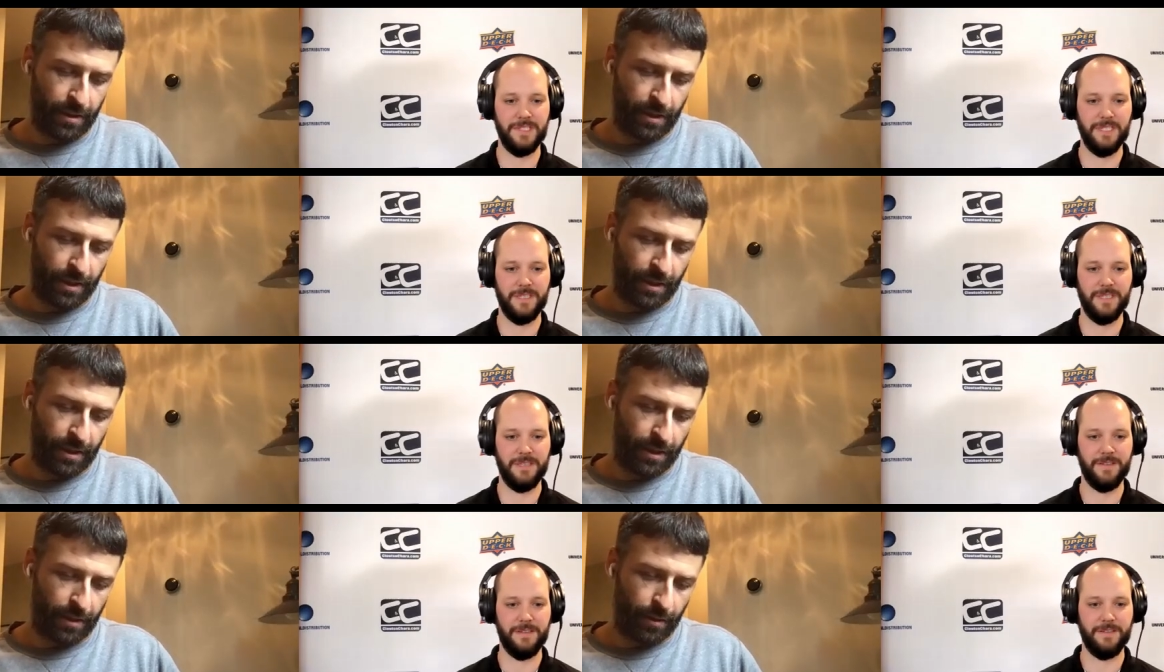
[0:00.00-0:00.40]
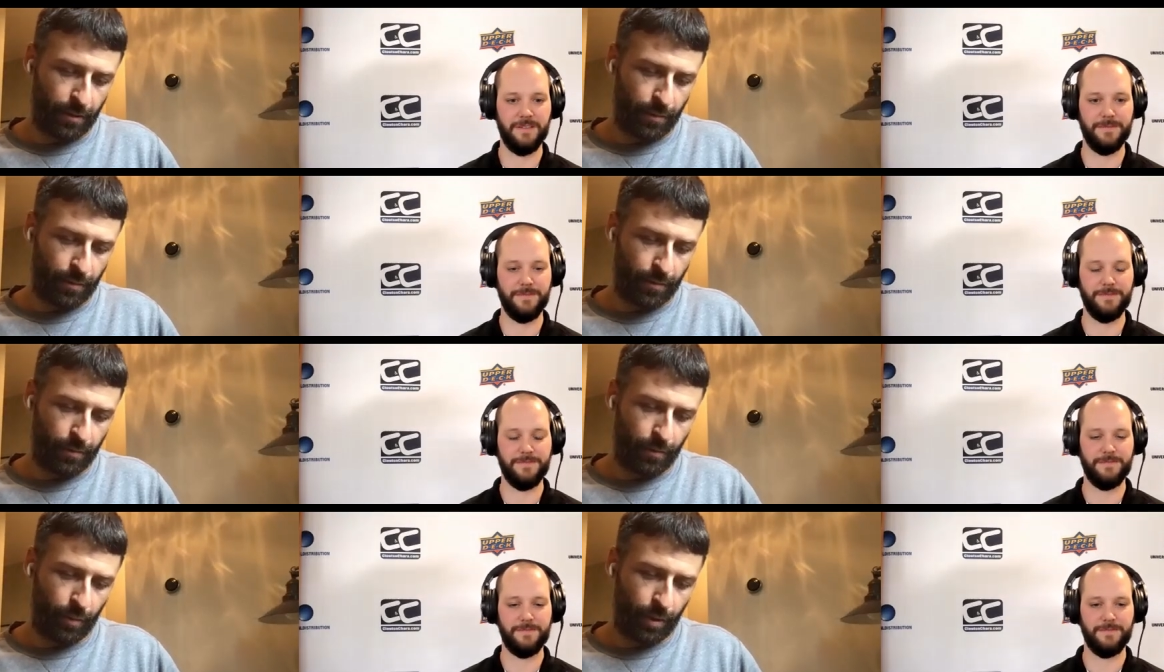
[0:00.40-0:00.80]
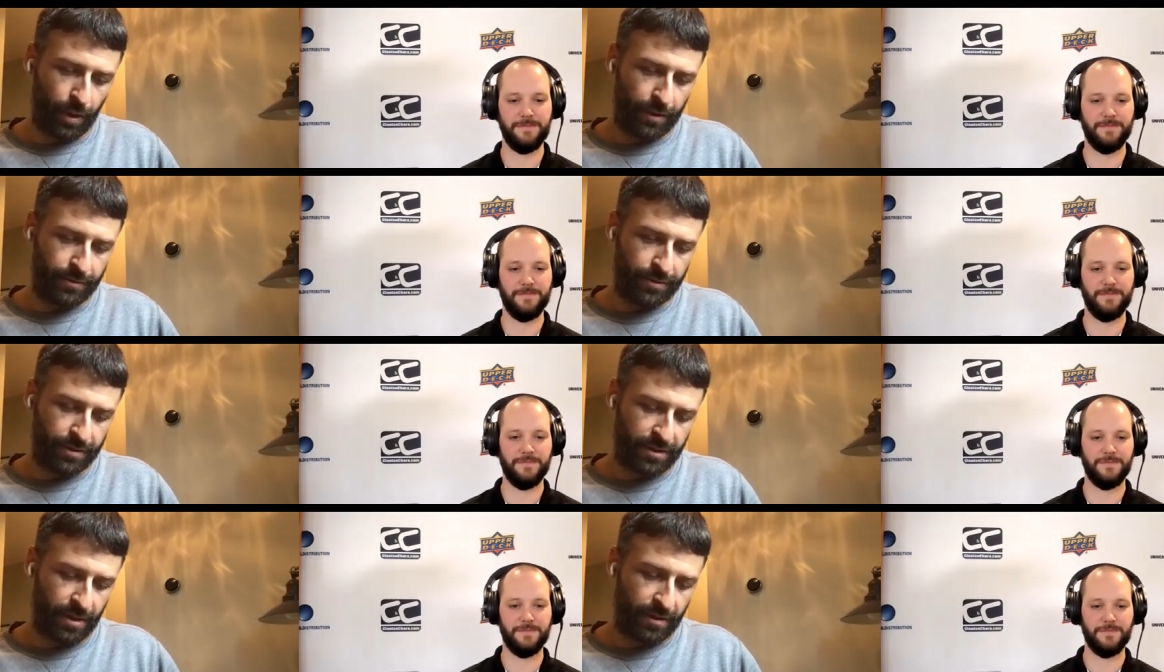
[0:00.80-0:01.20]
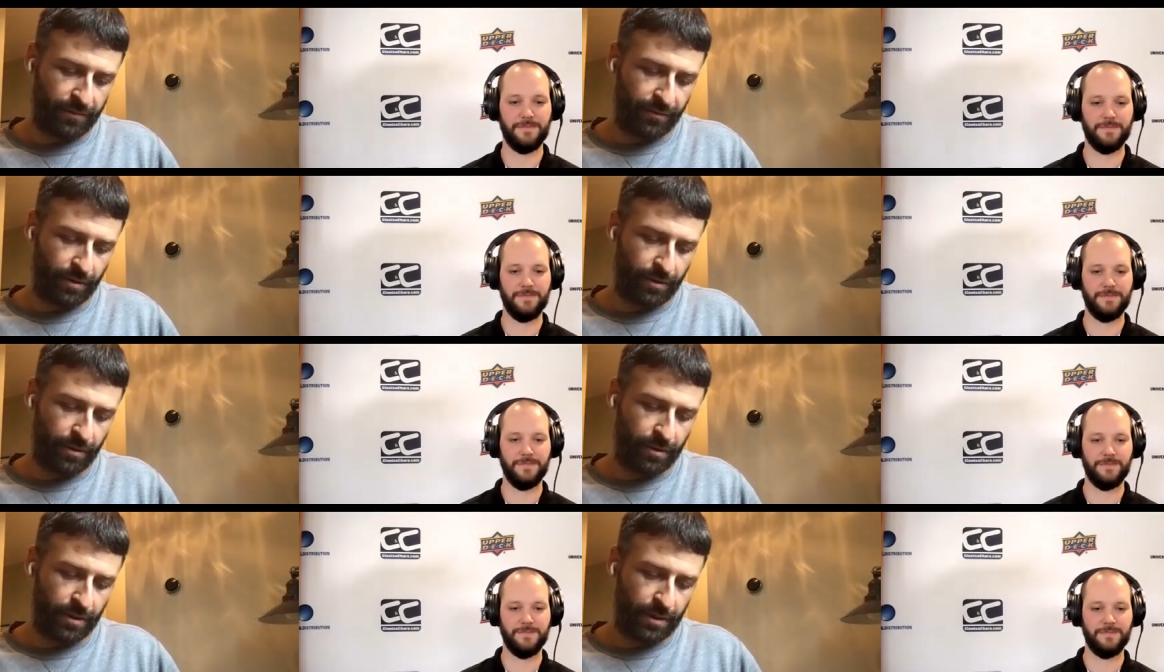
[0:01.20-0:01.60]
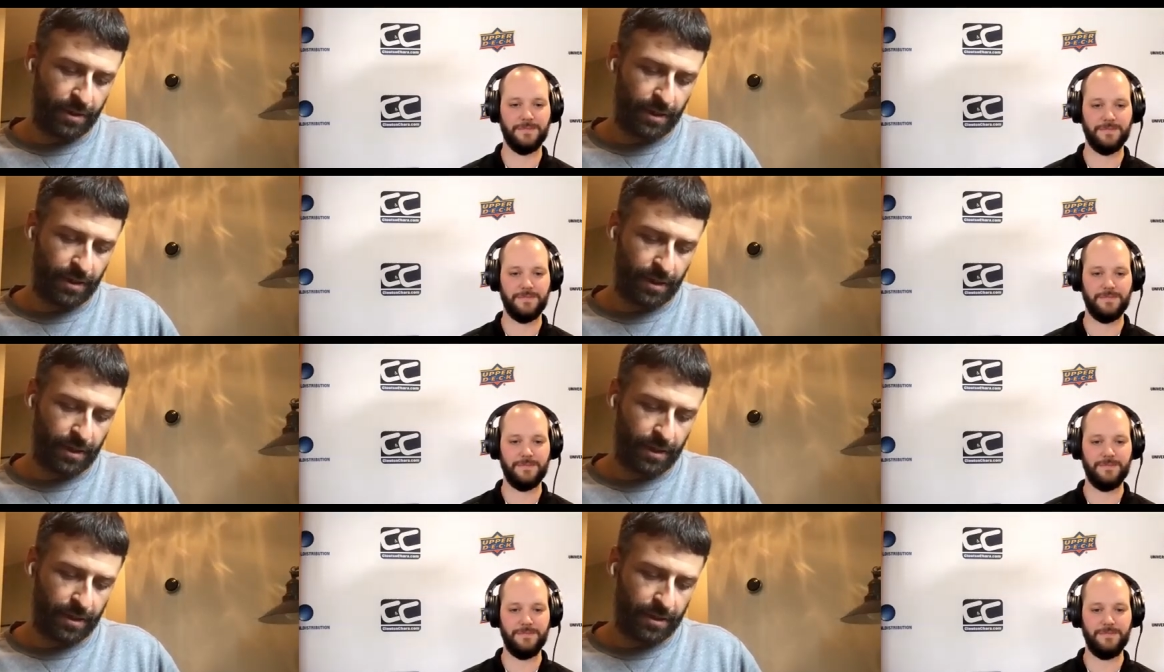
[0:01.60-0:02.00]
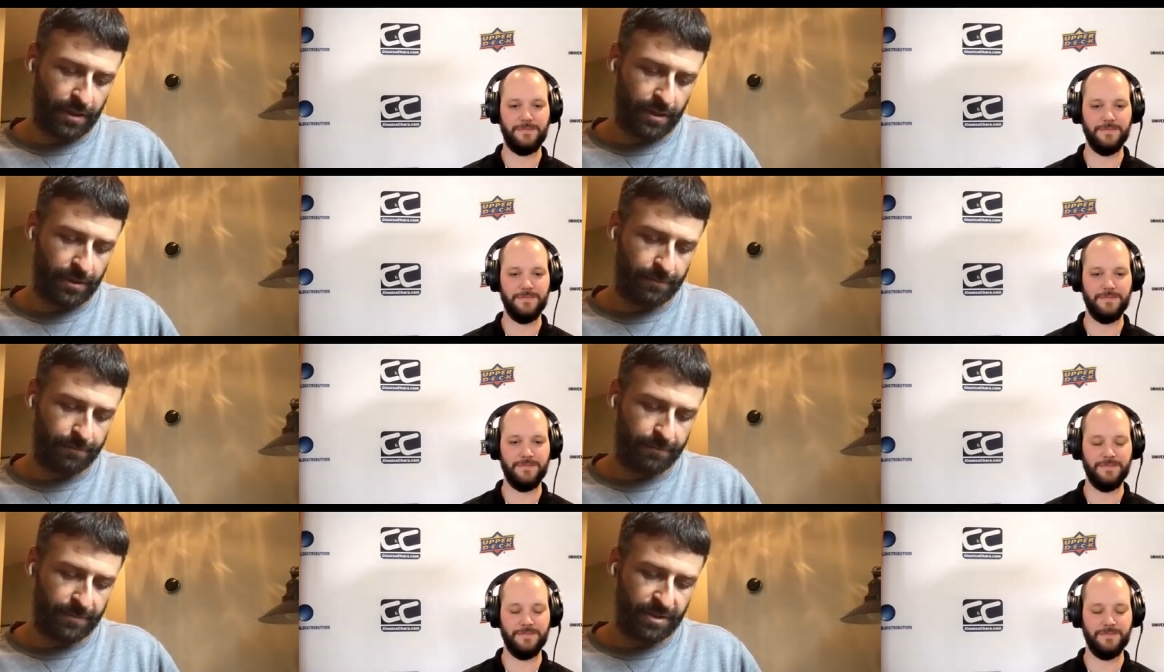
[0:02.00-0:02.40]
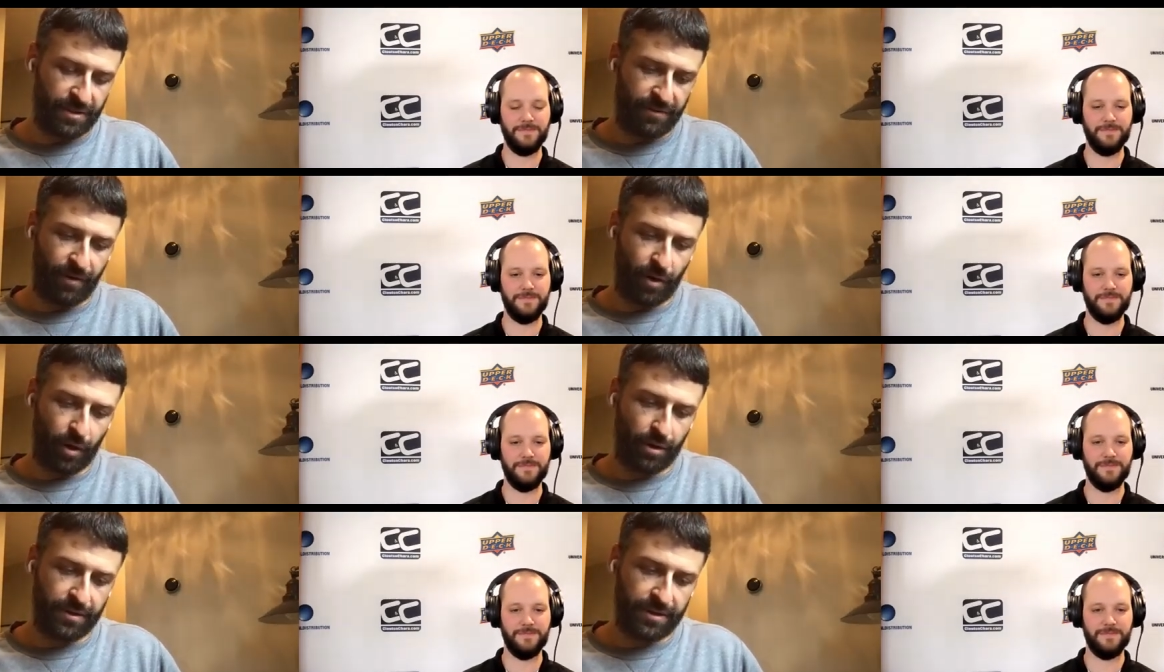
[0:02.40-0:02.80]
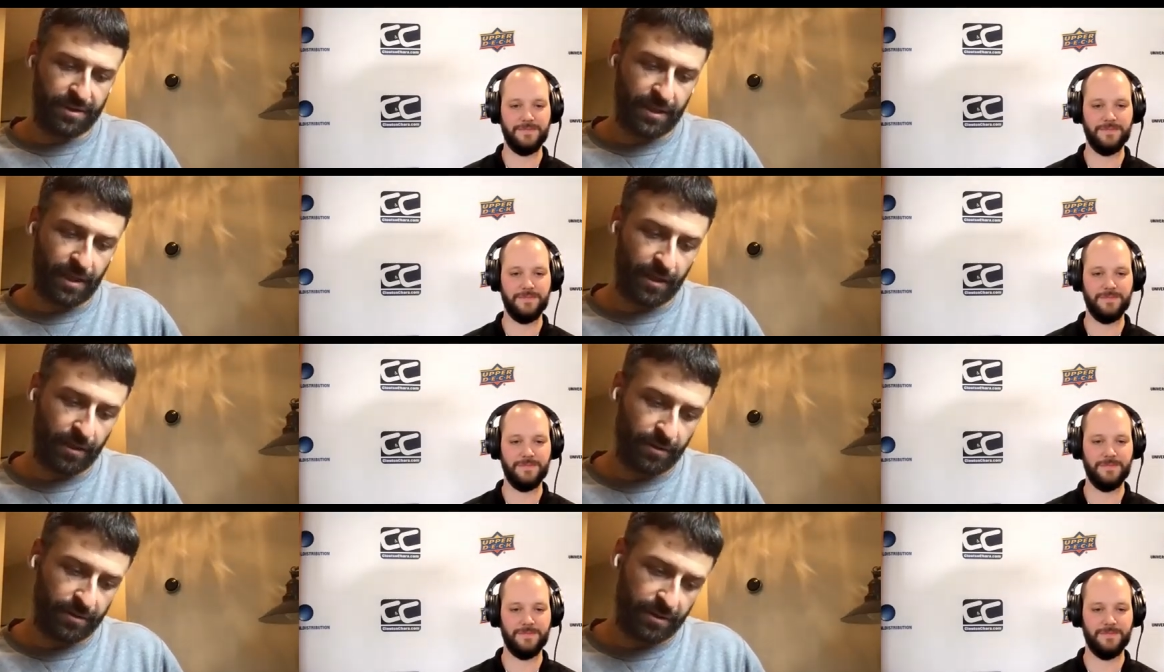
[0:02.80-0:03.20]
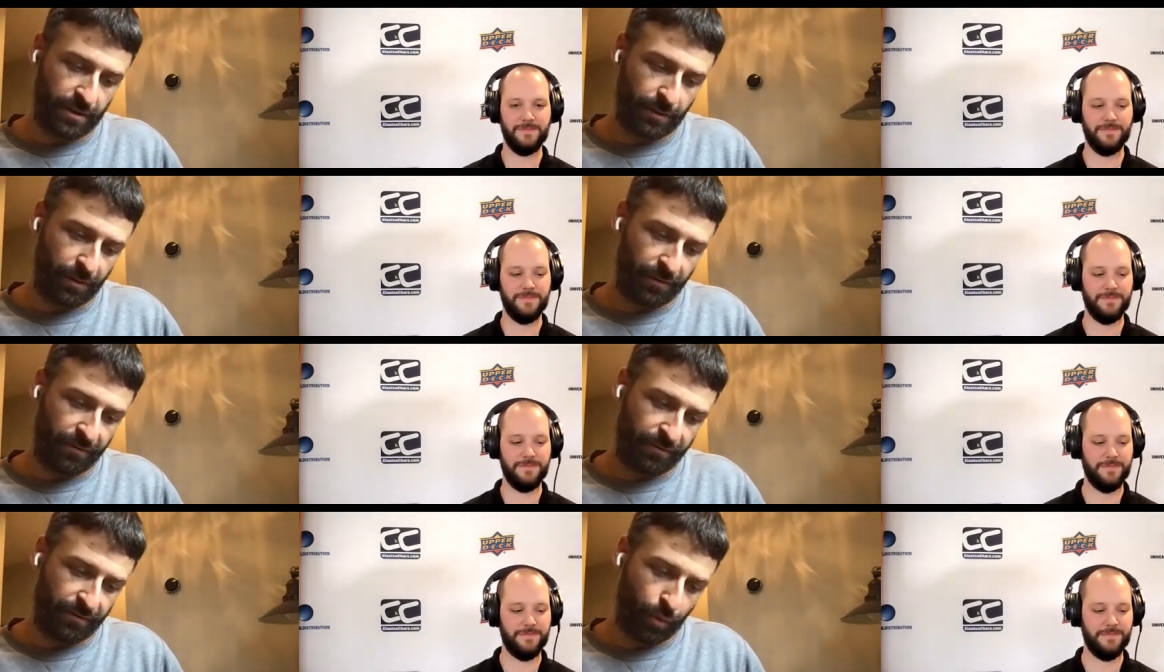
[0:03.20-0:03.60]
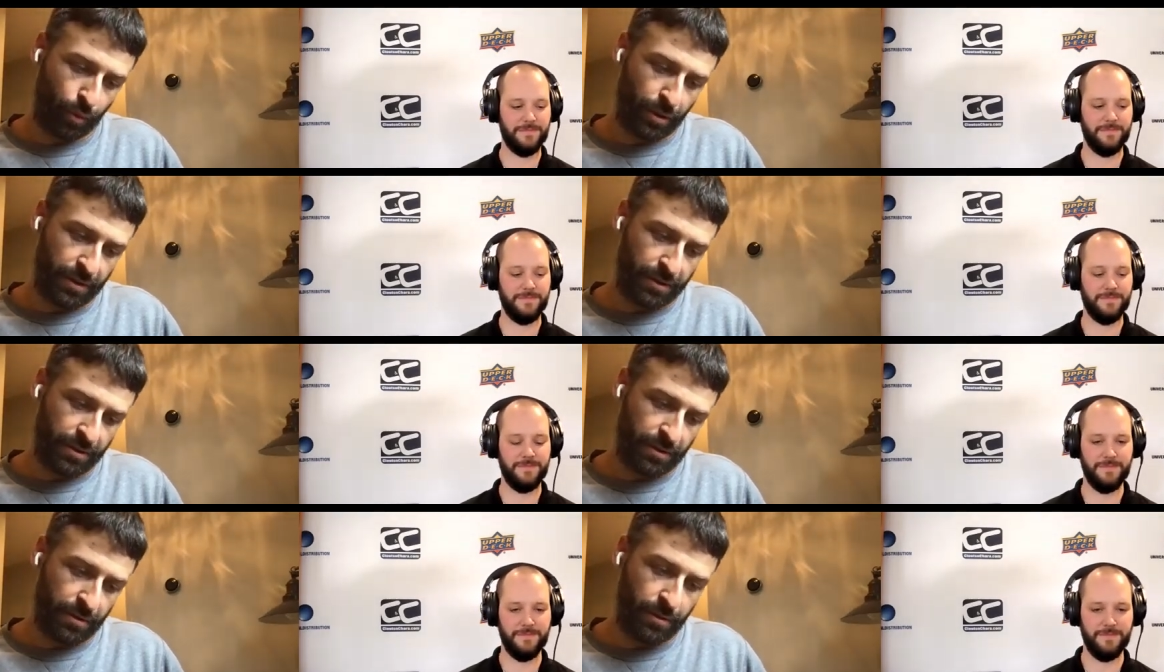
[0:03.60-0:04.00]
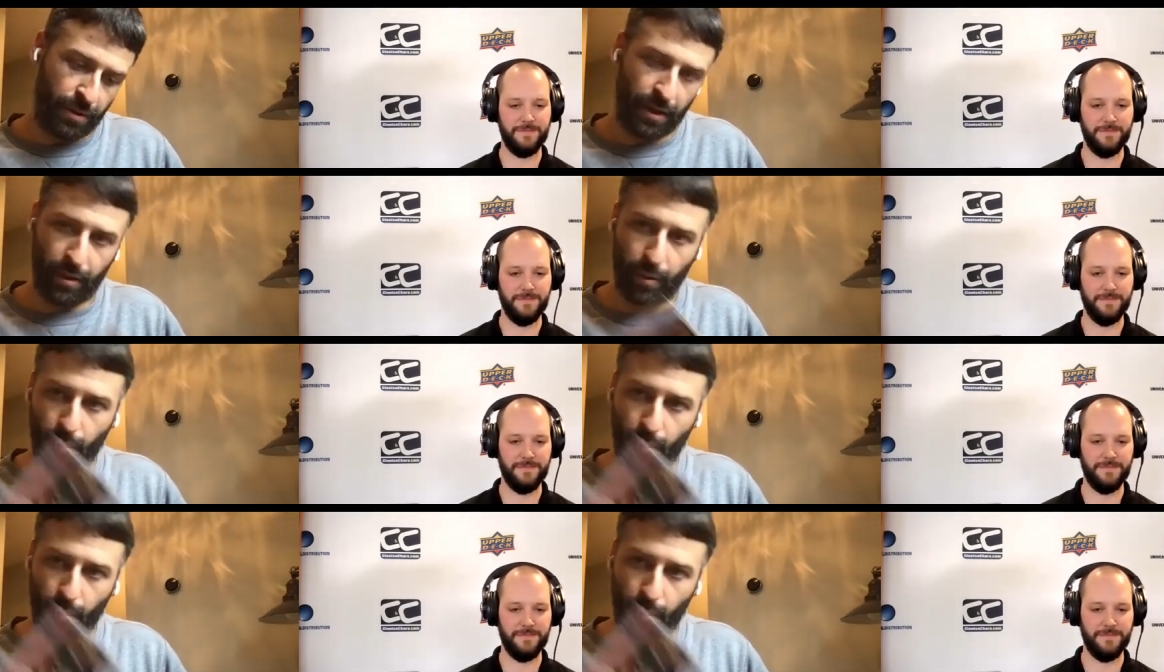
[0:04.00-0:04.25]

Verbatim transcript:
Speaker 1: uh, wide receiver, um, DaVaris Daniels, number 42